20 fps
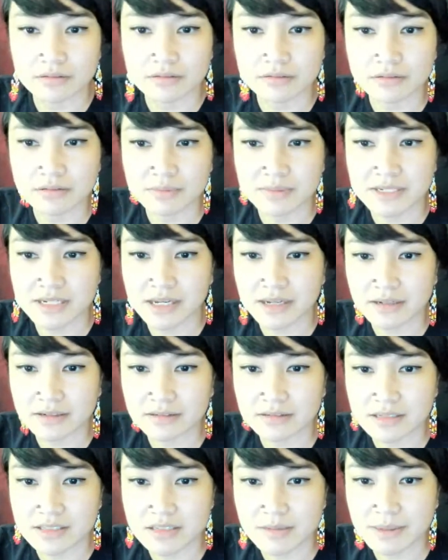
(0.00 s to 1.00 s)
That'd be tight.
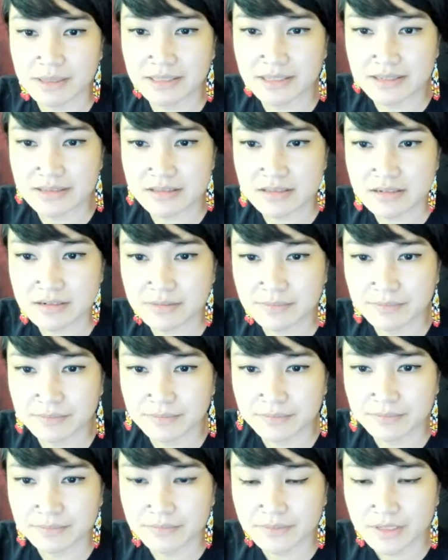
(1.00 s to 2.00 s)
That's on my list.
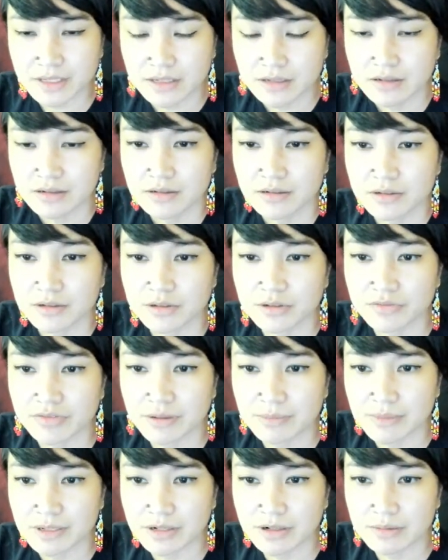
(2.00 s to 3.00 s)
You'll find
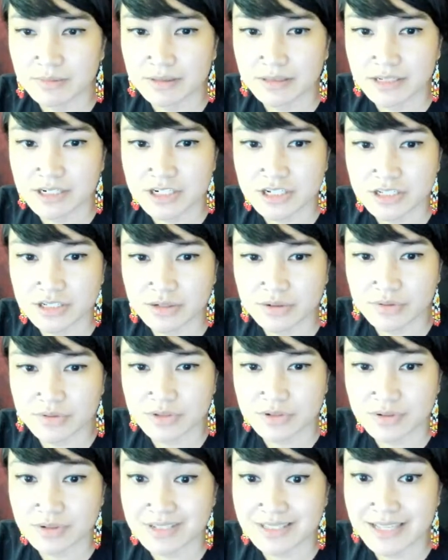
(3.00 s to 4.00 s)
my urban legends and ghost stories.